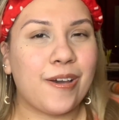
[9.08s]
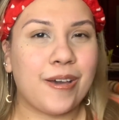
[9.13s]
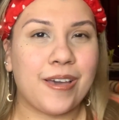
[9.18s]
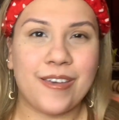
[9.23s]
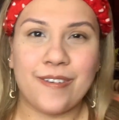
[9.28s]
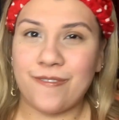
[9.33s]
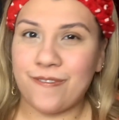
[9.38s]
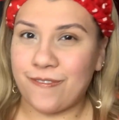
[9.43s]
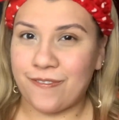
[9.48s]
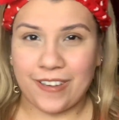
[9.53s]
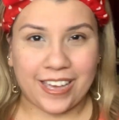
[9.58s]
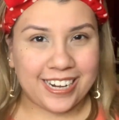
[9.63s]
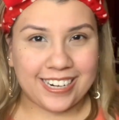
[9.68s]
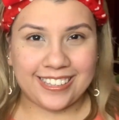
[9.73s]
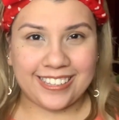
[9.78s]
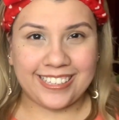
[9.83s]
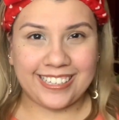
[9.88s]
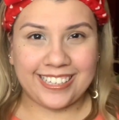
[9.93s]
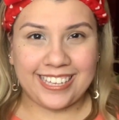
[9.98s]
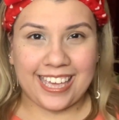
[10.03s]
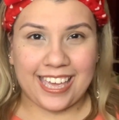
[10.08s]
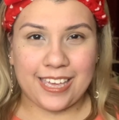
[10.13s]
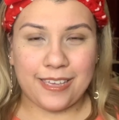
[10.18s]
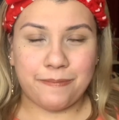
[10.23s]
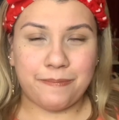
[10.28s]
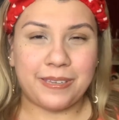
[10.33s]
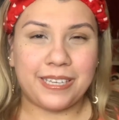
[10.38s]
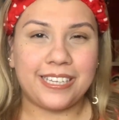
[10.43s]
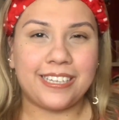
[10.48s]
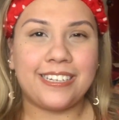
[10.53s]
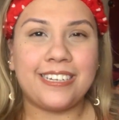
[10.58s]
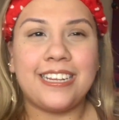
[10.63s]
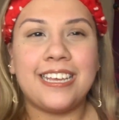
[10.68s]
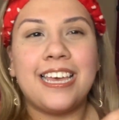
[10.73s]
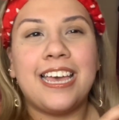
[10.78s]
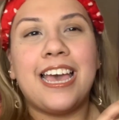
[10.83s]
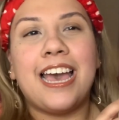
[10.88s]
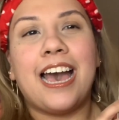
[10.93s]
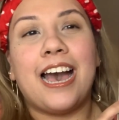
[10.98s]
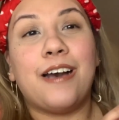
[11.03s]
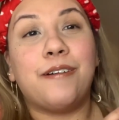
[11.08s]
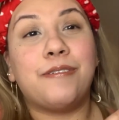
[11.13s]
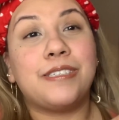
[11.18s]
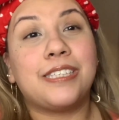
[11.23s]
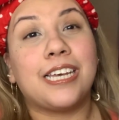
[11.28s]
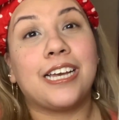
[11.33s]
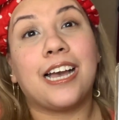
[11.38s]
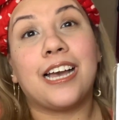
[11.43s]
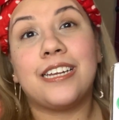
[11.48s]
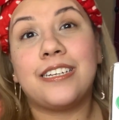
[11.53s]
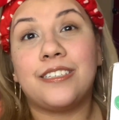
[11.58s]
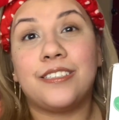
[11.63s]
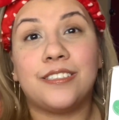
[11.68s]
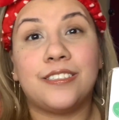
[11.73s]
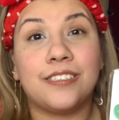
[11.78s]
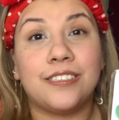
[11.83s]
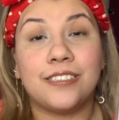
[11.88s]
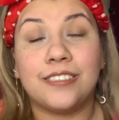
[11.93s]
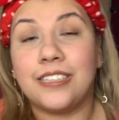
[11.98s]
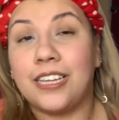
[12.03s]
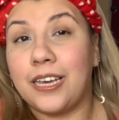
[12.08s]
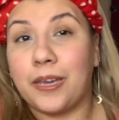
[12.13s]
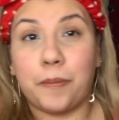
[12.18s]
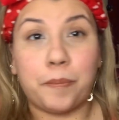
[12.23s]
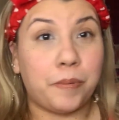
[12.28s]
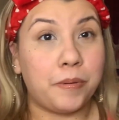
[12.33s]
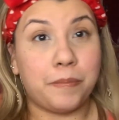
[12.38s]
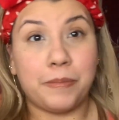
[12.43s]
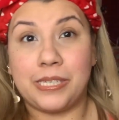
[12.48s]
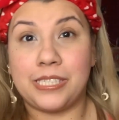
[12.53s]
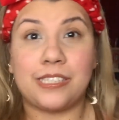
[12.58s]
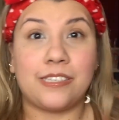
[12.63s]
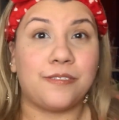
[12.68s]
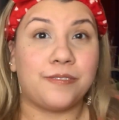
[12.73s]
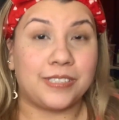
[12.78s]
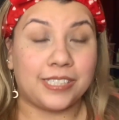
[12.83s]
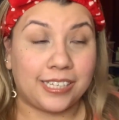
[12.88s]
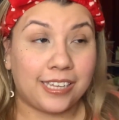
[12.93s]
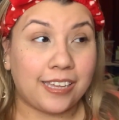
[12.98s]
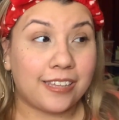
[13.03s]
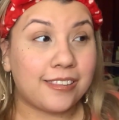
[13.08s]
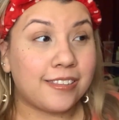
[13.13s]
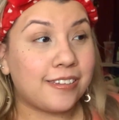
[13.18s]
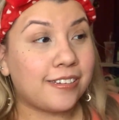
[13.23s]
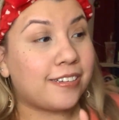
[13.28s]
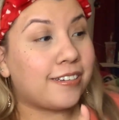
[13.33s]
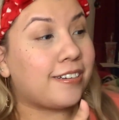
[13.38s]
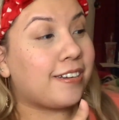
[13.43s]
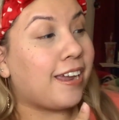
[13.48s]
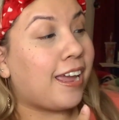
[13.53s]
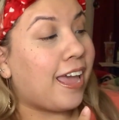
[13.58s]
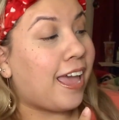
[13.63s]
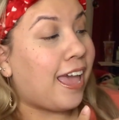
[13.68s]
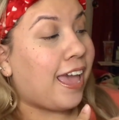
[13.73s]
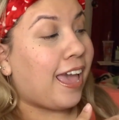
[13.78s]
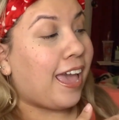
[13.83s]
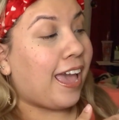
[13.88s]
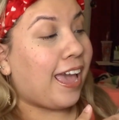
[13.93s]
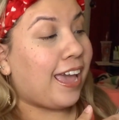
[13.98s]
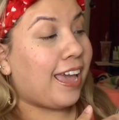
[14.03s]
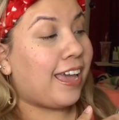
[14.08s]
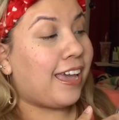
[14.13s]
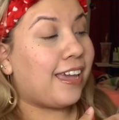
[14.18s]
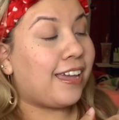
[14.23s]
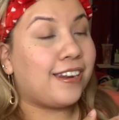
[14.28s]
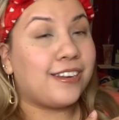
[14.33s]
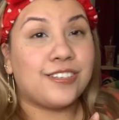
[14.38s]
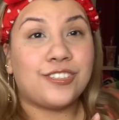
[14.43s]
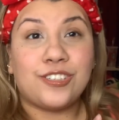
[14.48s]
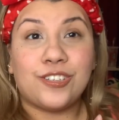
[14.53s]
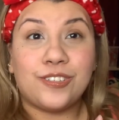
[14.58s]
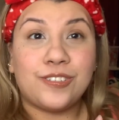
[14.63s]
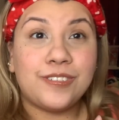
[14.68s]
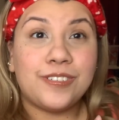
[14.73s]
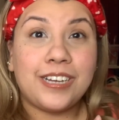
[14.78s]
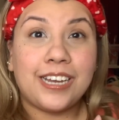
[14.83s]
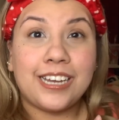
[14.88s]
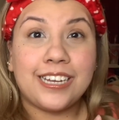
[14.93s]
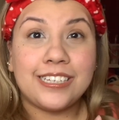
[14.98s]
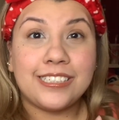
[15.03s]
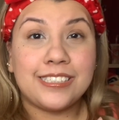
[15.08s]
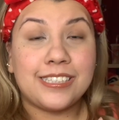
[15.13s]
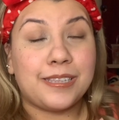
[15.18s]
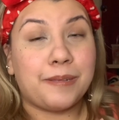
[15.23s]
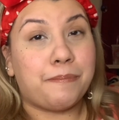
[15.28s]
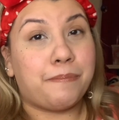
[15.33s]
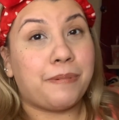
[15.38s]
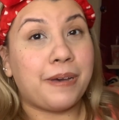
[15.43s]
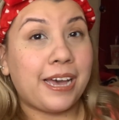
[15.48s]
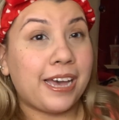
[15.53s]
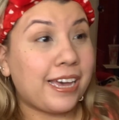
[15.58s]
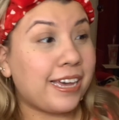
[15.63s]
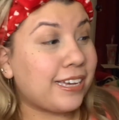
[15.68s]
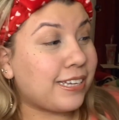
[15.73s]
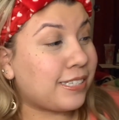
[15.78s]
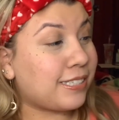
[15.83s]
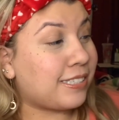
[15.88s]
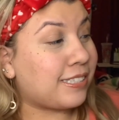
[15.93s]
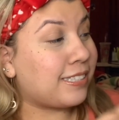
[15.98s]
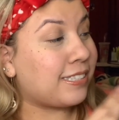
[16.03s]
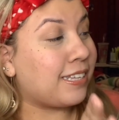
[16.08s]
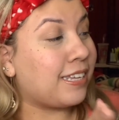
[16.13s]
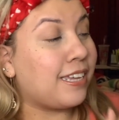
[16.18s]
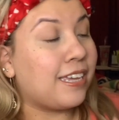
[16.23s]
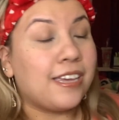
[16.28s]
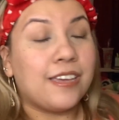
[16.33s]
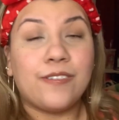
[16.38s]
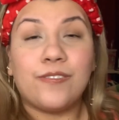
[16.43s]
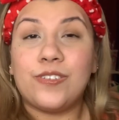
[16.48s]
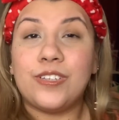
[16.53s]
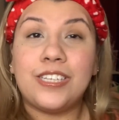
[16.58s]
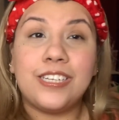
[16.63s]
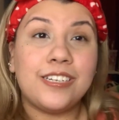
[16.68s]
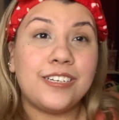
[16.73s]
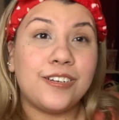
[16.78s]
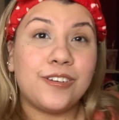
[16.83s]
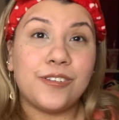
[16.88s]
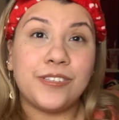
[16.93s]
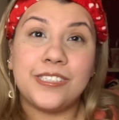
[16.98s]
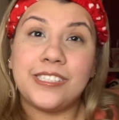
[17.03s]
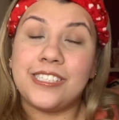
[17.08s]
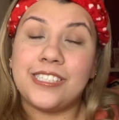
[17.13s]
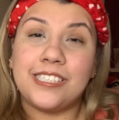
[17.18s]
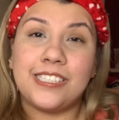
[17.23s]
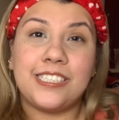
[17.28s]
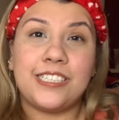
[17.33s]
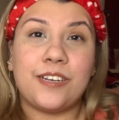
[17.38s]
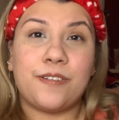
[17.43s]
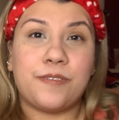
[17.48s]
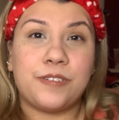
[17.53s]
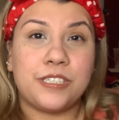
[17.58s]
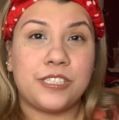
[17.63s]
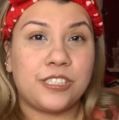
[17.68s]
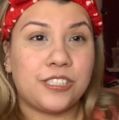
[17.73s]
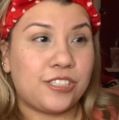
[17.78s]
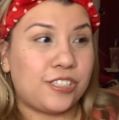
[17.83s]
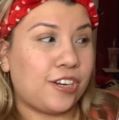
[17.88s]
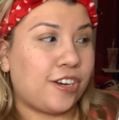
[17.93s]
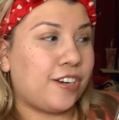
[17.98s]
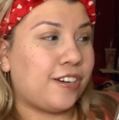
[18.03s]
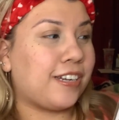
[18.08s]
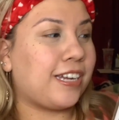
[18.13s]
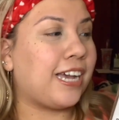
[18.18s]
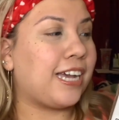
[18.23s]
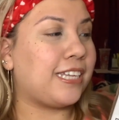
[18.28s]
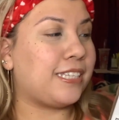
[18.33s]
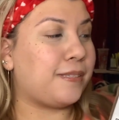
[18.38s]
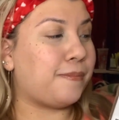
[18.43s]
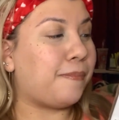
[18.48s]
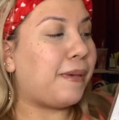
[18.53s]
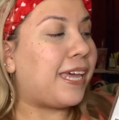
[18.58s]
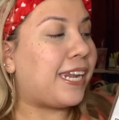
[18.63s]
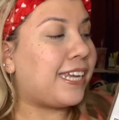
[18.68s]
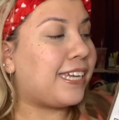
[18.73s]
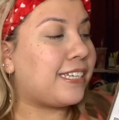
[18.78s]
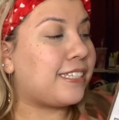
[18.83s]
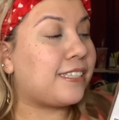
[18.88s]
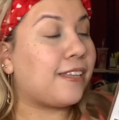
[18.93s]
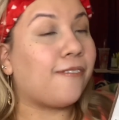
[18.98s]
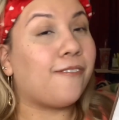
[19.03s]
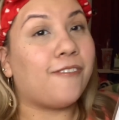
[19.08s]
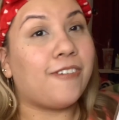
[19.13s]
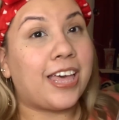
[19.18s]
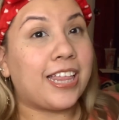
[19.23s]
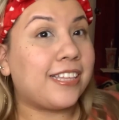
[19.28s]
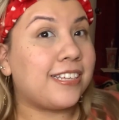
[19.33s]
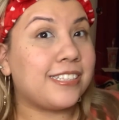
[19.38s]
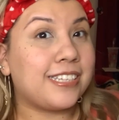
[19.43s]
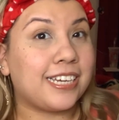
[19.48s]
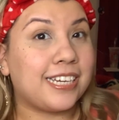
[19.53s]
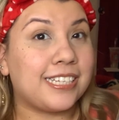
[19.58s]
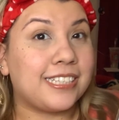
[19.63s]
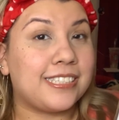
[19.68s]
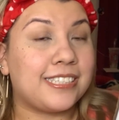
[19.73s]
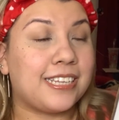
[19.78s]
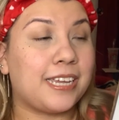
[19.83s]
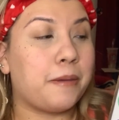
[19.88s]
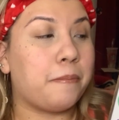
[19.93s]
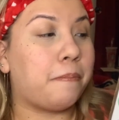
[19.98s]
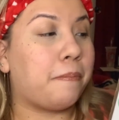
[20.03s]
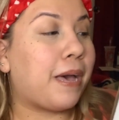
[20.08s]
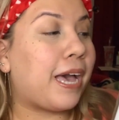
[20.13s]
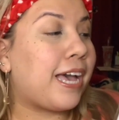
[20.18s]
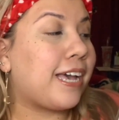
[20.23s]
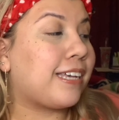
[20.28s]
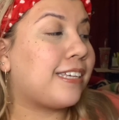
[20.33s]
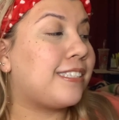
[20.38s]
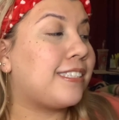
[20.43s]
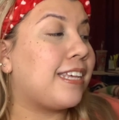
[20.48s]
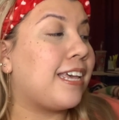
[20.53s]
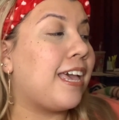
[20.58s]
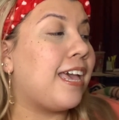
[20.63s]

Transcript: It finally came in. I was like, I need to like put myself together and show you guys the box. If you didn't know, this is the Jeffree Star Cosmetics Valentine's Day box.